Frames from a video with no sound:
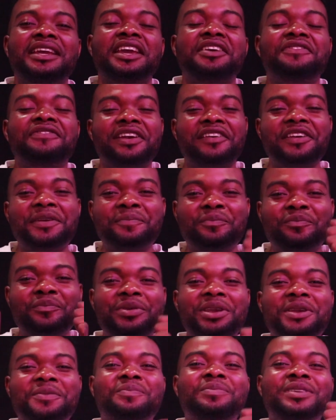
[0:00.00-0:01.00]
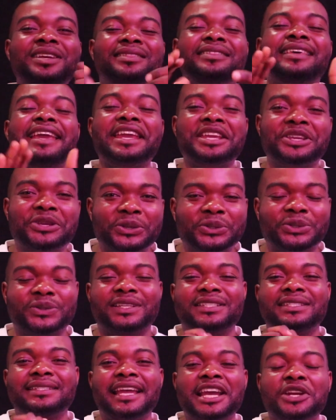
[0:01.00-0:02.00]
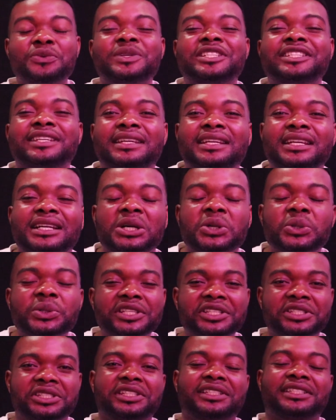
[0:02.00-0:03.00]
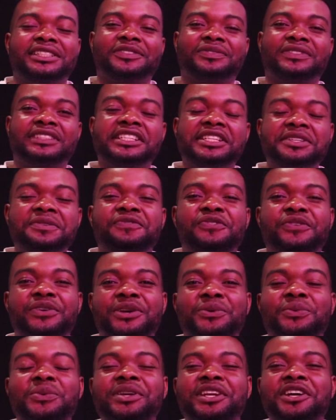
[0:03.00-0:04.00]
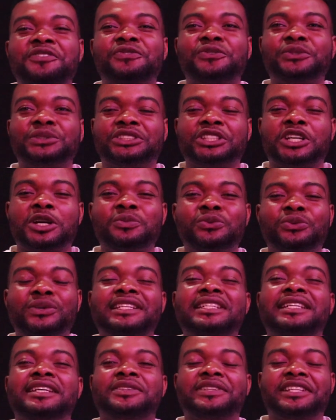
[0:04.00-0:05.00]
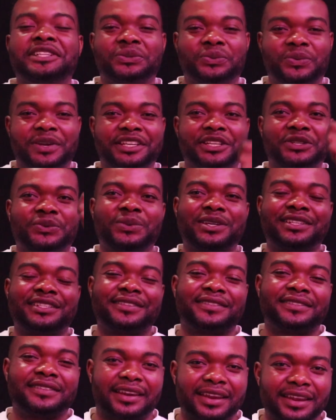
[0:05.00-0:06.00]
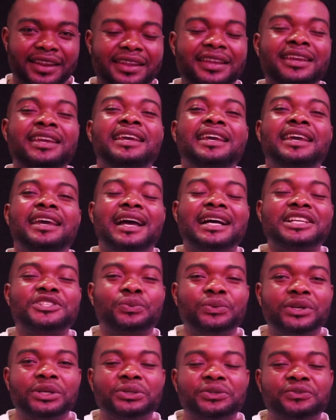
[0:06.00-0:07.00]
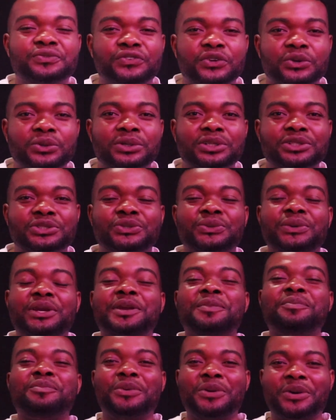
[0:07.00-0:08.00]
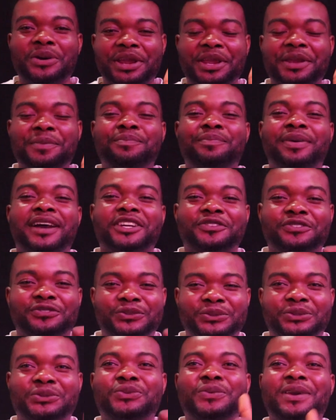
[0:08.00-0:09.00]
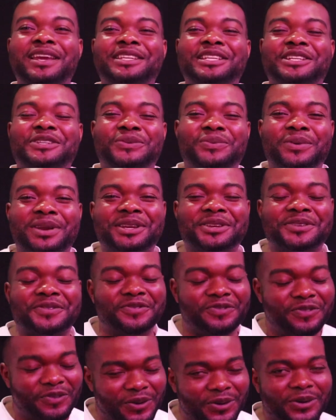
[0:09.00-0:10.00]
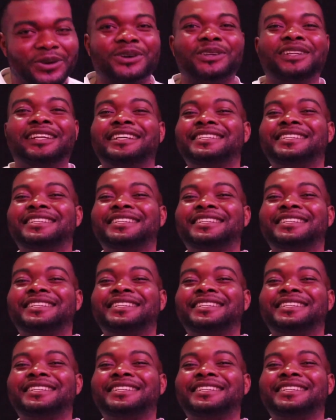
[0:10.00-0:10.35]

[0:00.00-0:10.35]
A very big thank you to the Stand With a Girl initiative team for a wonderful job well done in 2023 as we look forward to a more impactful 2024.